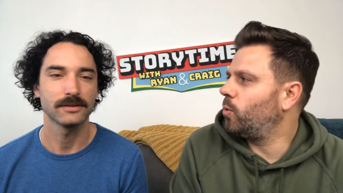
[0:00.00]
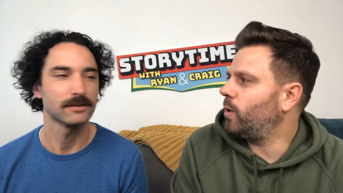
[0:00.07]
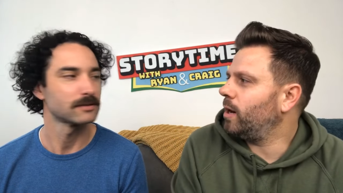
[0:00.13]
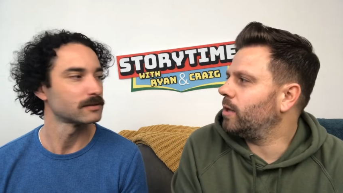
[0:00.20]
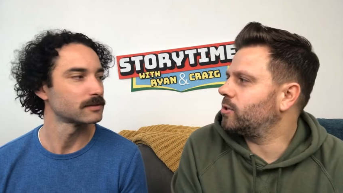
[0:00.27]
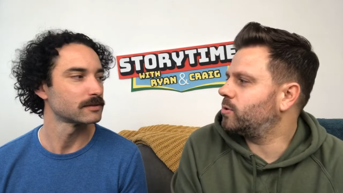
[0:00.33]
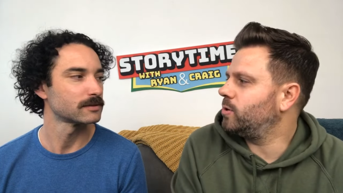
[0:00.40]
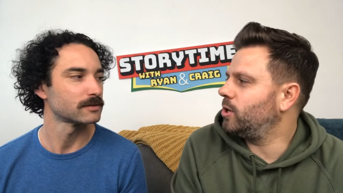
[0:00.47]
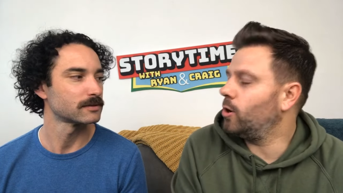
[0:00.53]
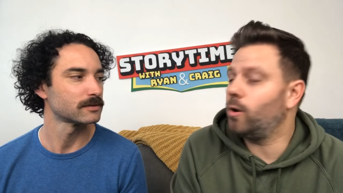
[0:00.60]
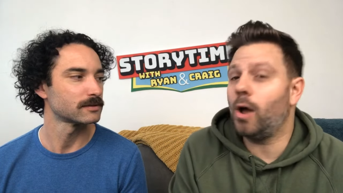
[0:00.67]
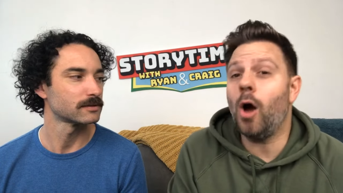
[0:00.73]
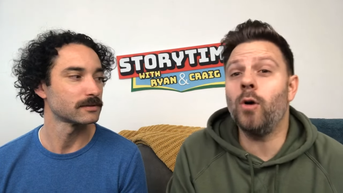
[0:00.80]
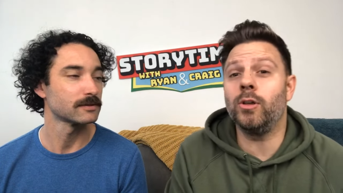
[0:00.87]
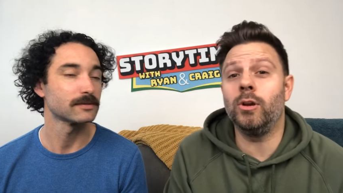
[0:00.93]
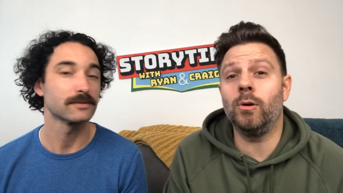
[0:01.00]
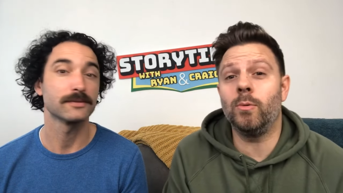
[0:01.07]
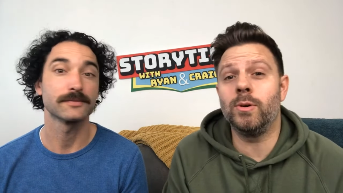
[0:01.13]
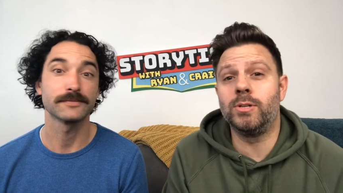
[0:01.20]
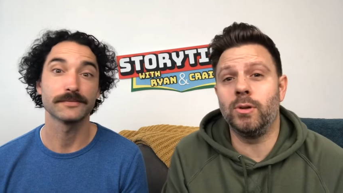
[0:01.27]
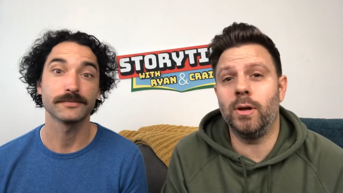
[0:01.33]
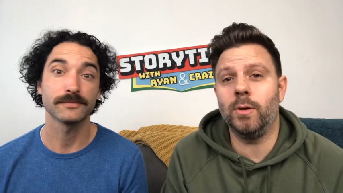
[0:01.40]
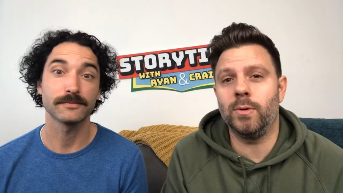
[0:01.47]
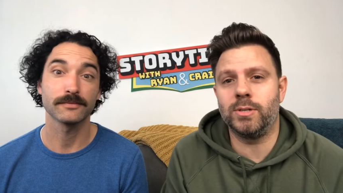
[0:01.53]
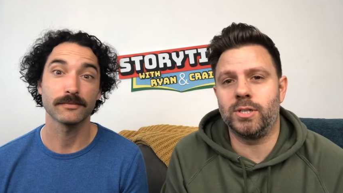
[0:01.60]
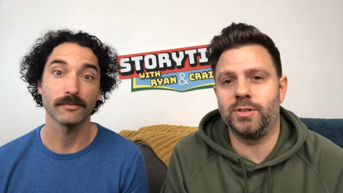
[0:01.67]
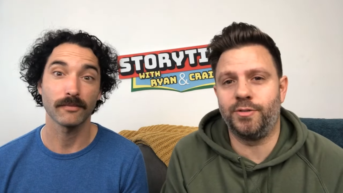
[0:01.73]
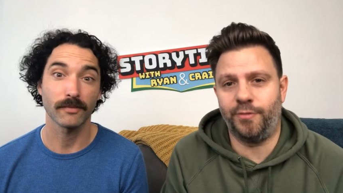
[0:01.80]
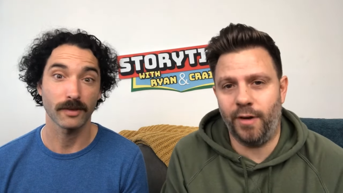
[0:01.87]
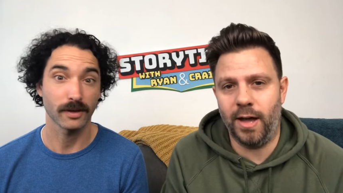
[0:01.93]
Speaker 1: what else? You know? Oh, you know what we're doing, which
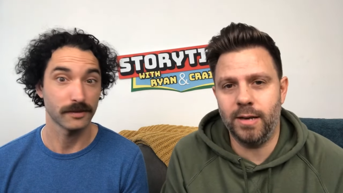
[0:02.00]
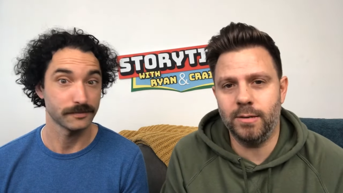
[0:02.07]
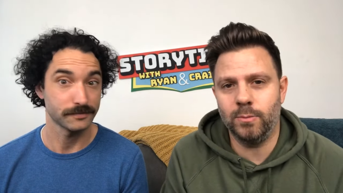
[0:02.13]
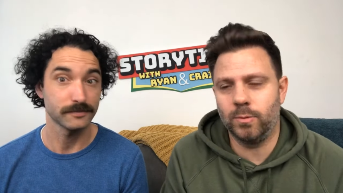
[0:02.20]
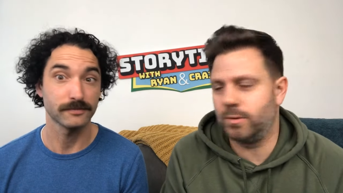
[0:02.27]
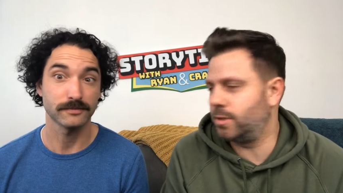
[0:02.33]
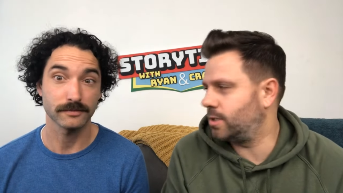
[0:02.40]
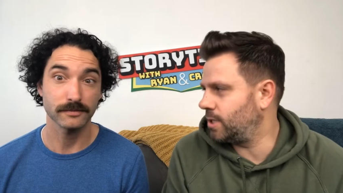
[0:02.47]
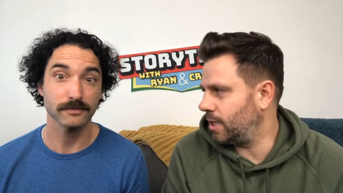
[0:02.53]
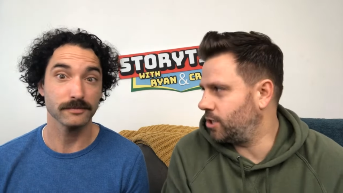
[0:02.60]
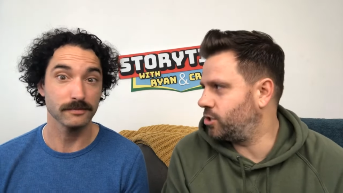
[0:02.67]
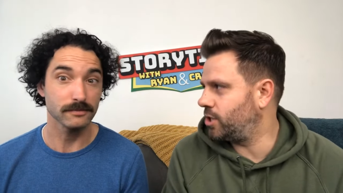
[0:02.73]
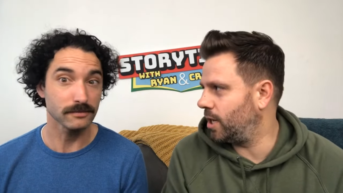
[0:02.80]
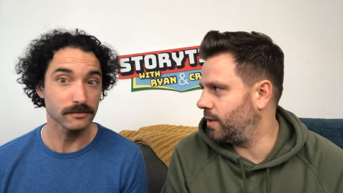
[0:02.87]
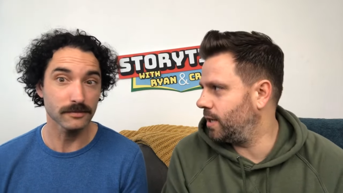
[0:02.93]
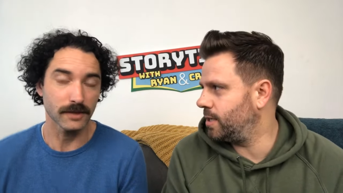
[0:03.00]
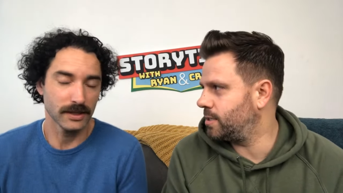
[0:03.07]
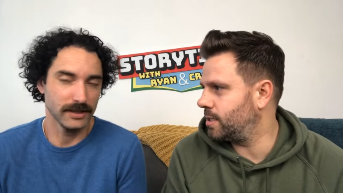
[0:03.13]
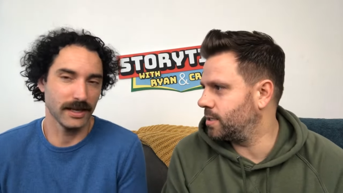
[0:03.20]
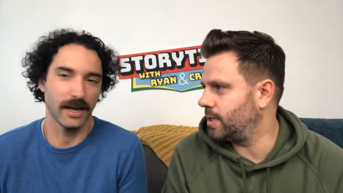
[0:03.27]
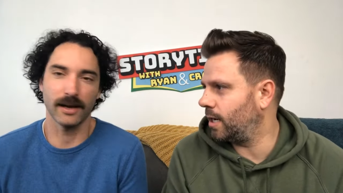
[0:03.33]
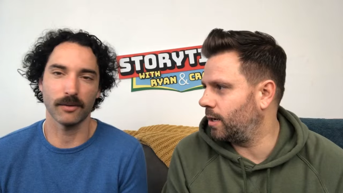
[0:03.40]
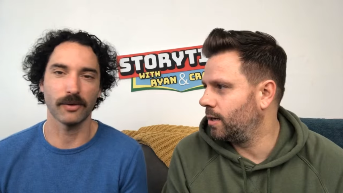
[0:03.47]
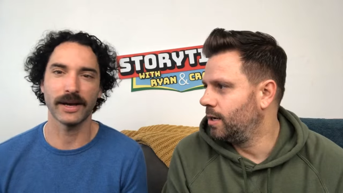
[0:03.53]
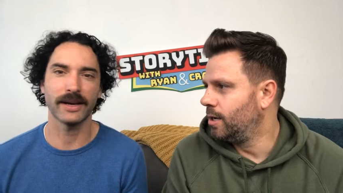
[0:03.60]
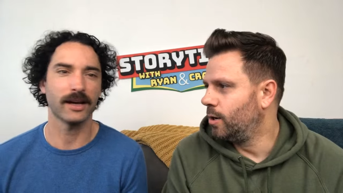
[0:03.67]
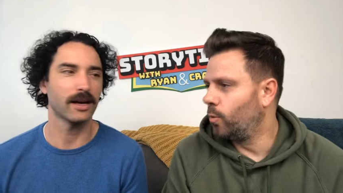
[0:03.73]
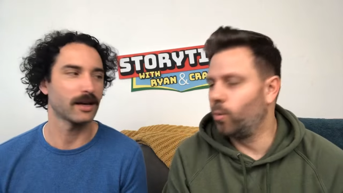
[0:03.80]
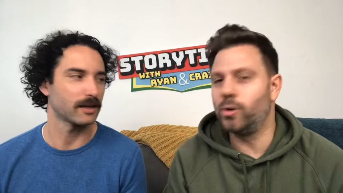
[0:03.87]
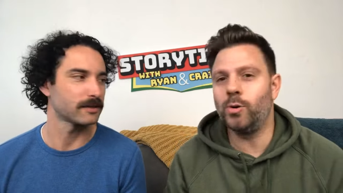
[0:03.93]
is fun. We'll just like share this. yeah, like, why
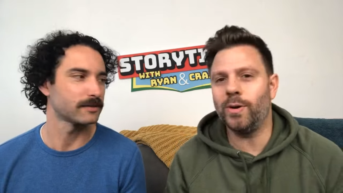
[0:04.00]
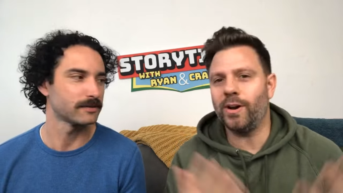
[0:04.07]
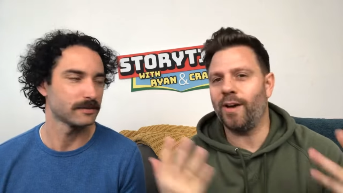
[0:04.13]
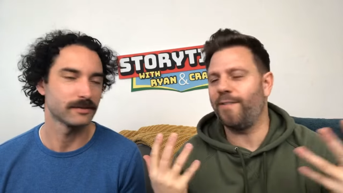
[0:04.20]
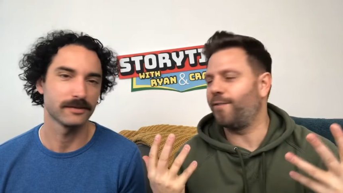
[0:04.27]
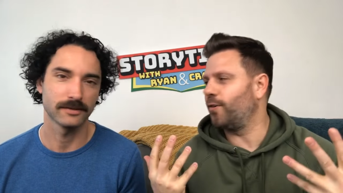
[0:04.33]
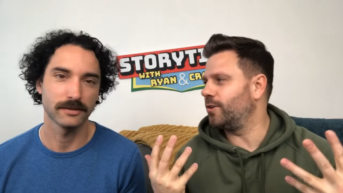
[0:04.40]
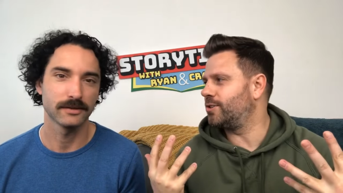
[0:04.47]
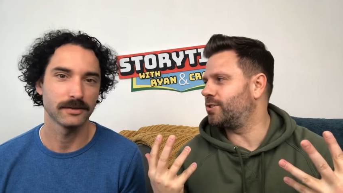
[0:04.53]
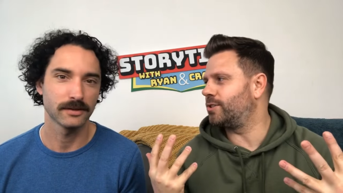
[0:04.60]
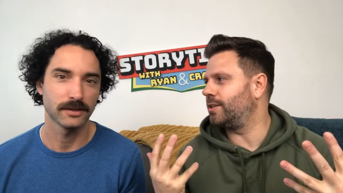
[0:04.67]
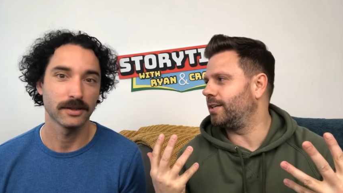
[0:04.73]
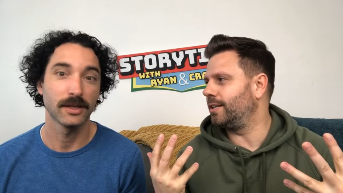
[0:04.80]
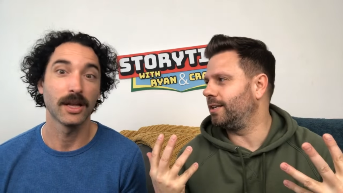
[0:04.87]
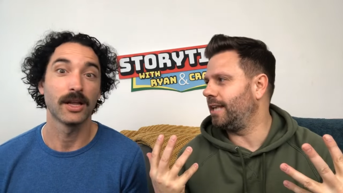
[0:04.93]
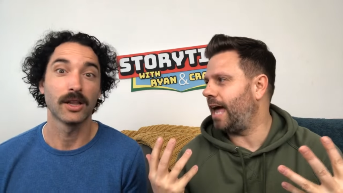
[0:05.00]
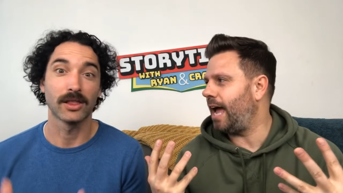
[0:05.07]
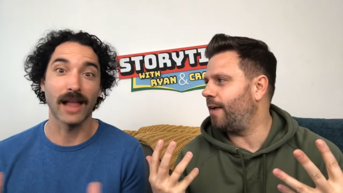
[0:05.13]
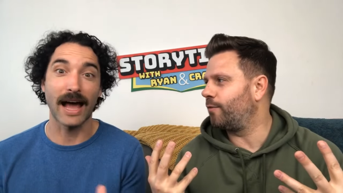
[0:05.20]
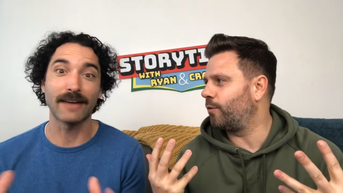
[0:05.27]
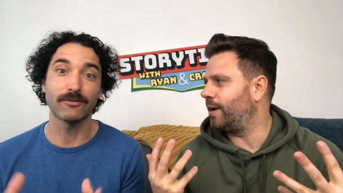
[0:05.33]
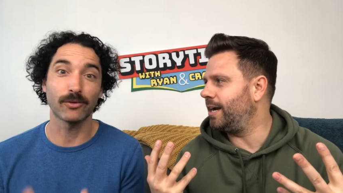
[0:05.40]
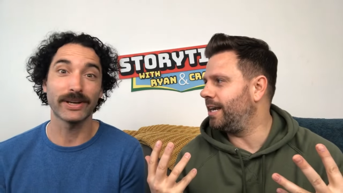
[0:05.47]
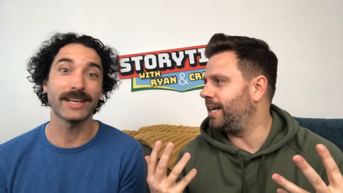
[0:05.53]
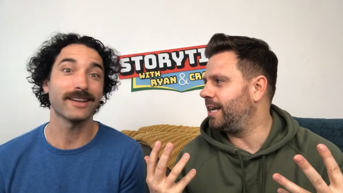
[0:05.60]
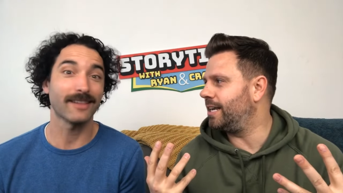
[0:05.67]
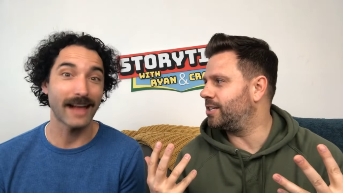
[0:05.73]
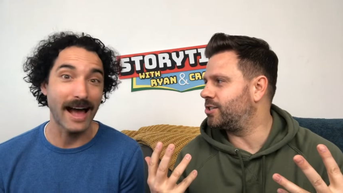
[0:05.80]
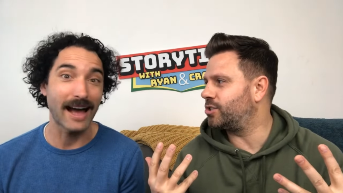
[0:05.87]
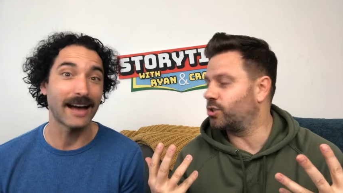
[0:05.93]
not? We're doing our first
Speaker 2: live, live read
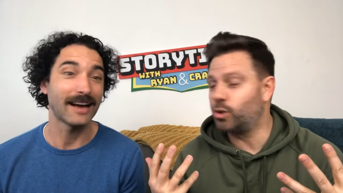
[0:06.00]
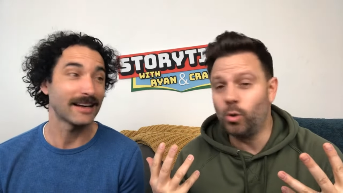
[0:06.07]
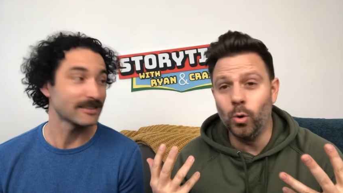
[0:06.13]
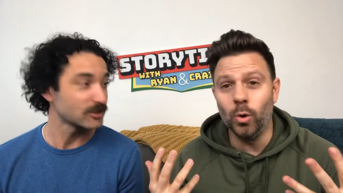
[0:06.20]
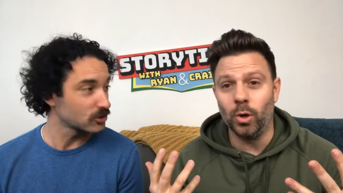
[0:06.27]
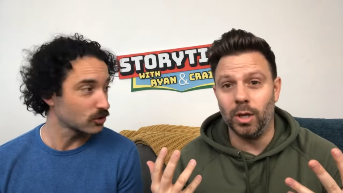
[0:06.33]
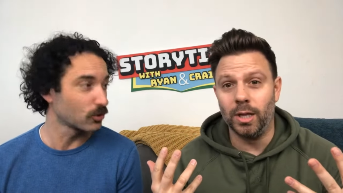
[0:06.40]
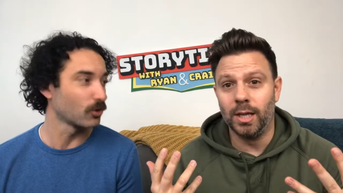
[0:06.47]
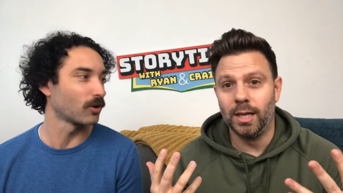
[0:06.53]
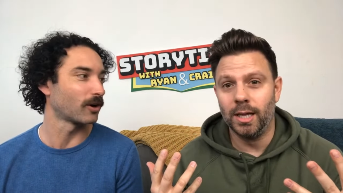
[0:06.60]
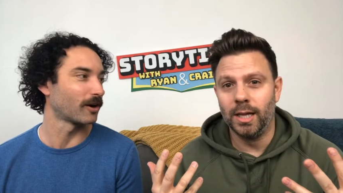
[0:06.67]
aloud. School. School.